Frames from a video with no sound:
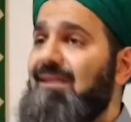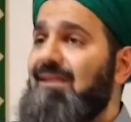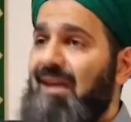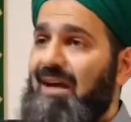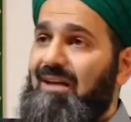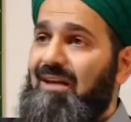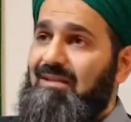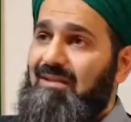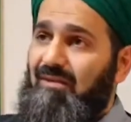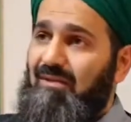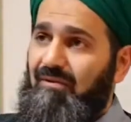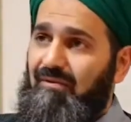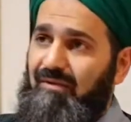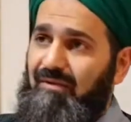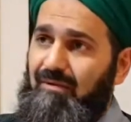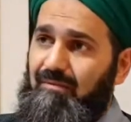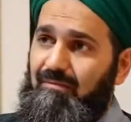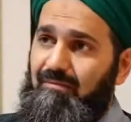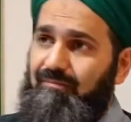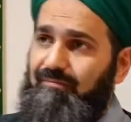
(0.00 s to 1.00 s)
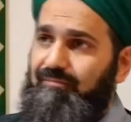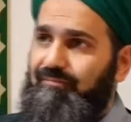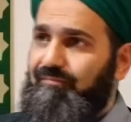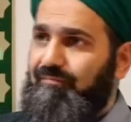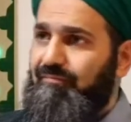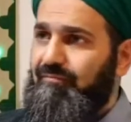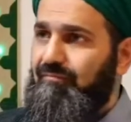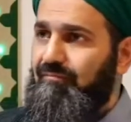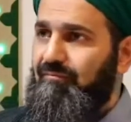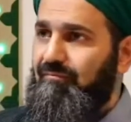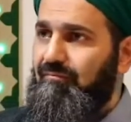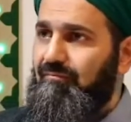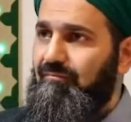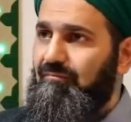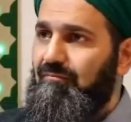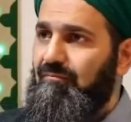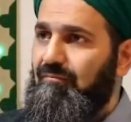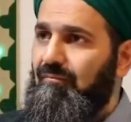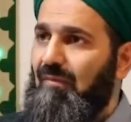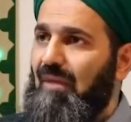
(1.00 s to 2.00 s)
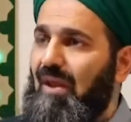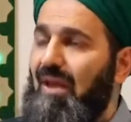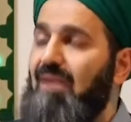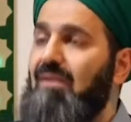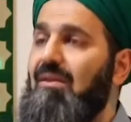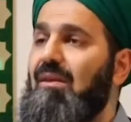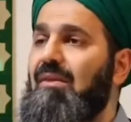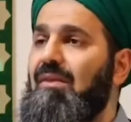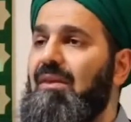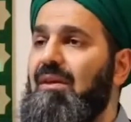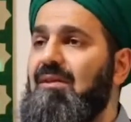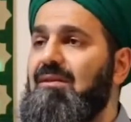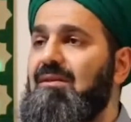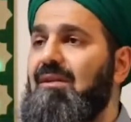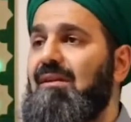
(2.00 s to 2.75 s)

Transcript: ask of them. And the things